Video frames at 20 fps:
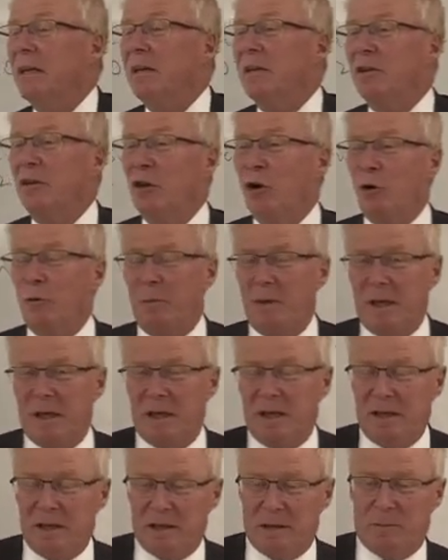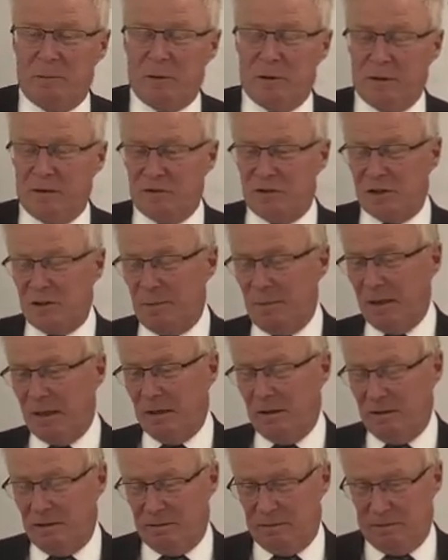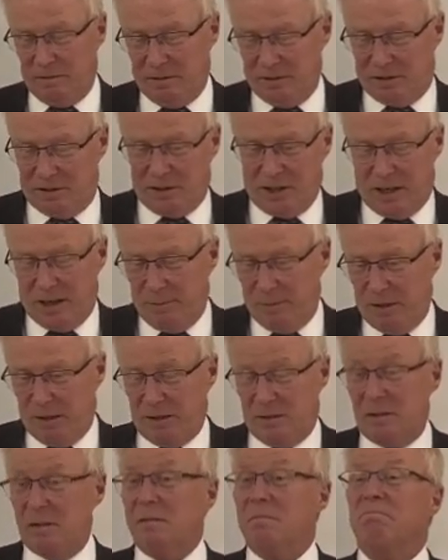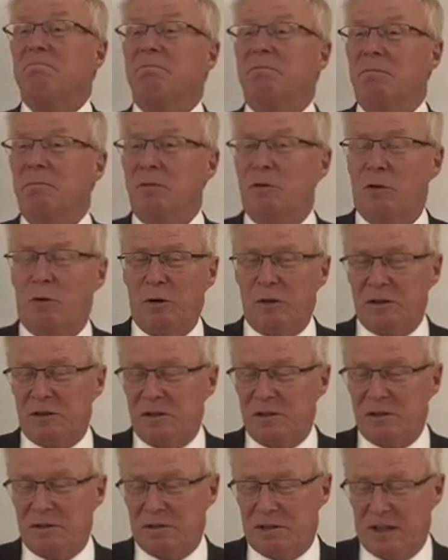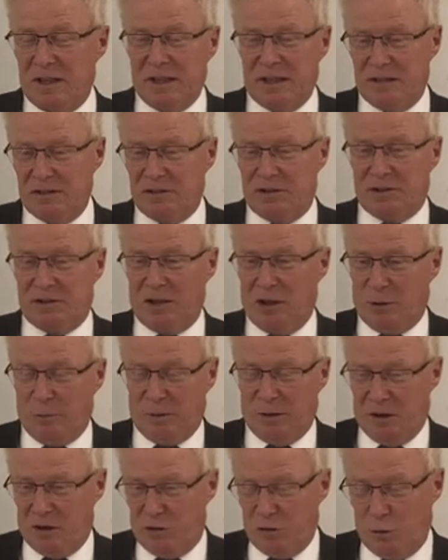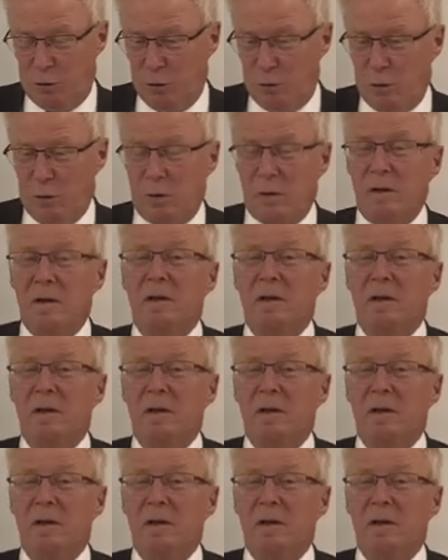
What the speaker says: there'll be a number of assignments, quizzes, things that'll be due.